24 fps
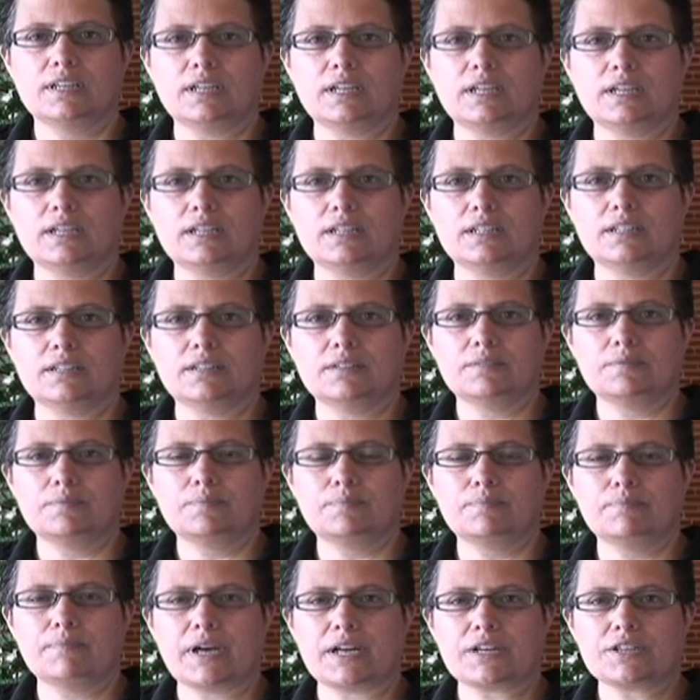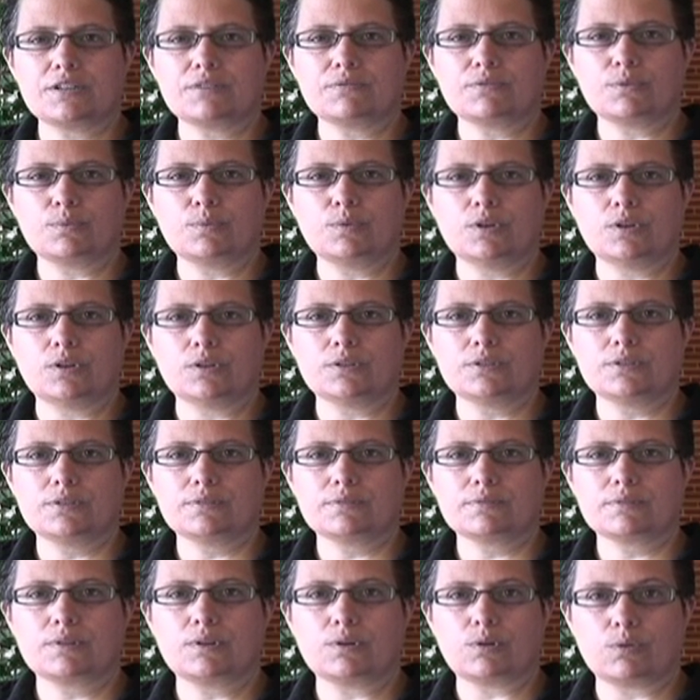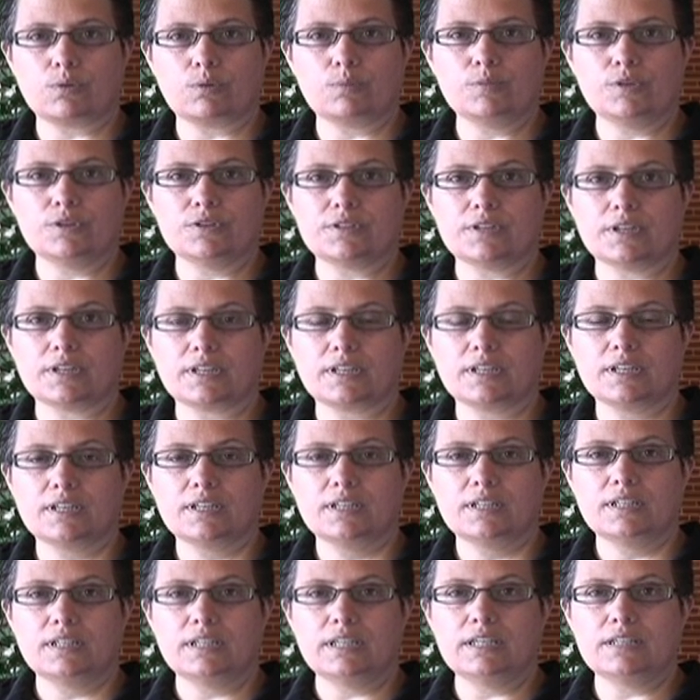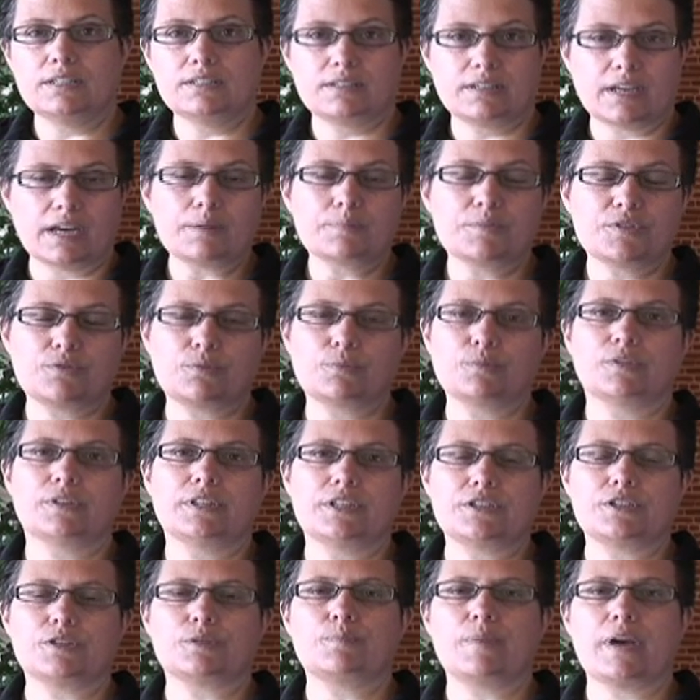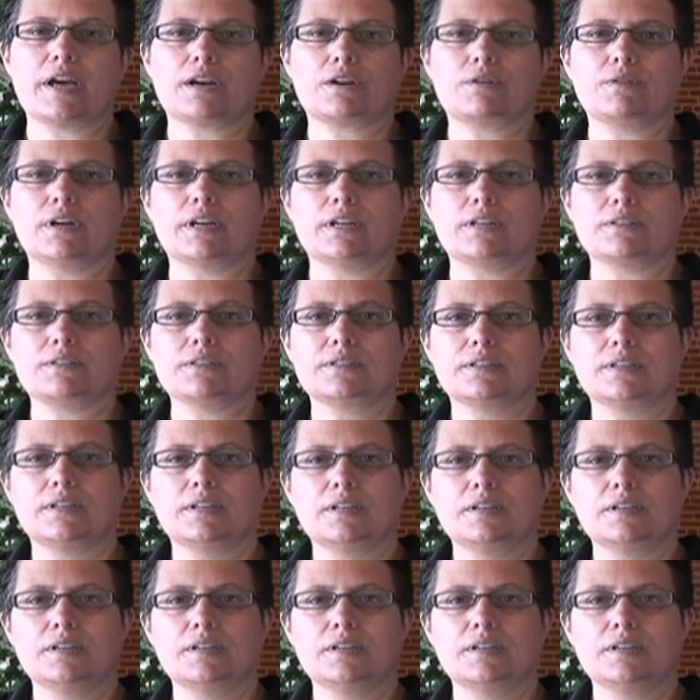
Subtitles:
and much of the world's choral music comes from religious backgrounds.